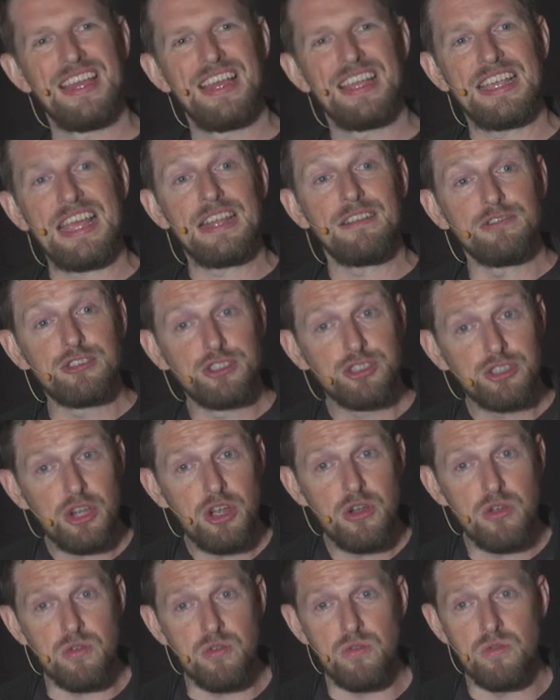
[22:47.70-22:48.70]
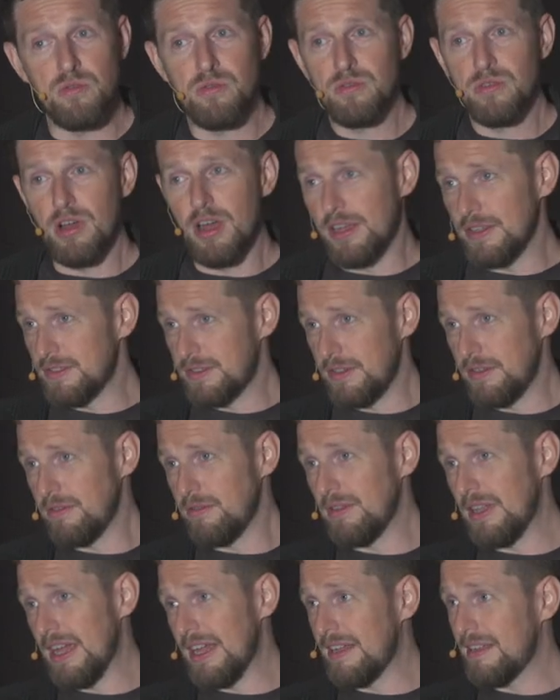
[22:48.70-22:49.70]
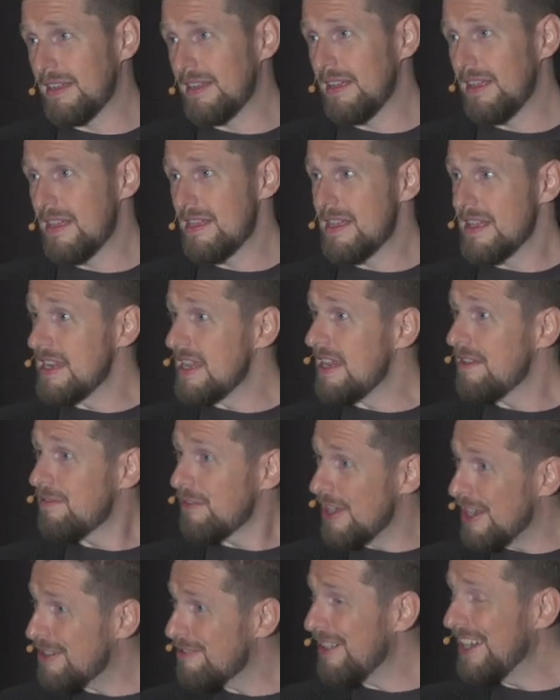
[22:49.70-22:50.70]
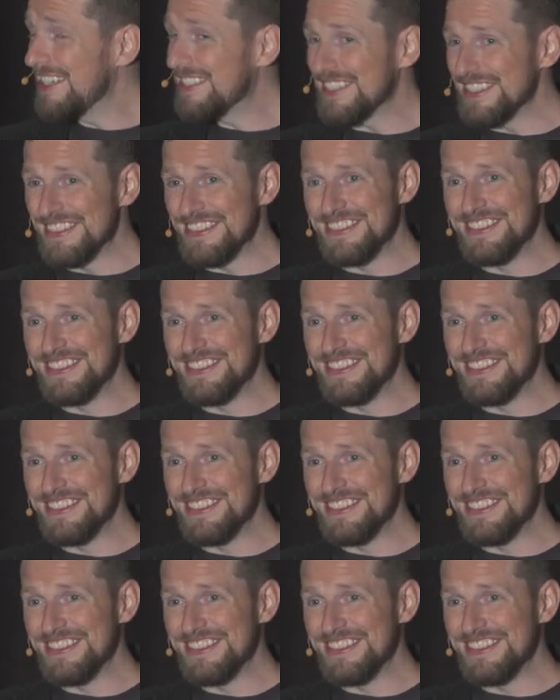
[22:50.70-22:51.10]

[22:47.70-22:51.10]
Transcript: kind of show also like the need for iteration,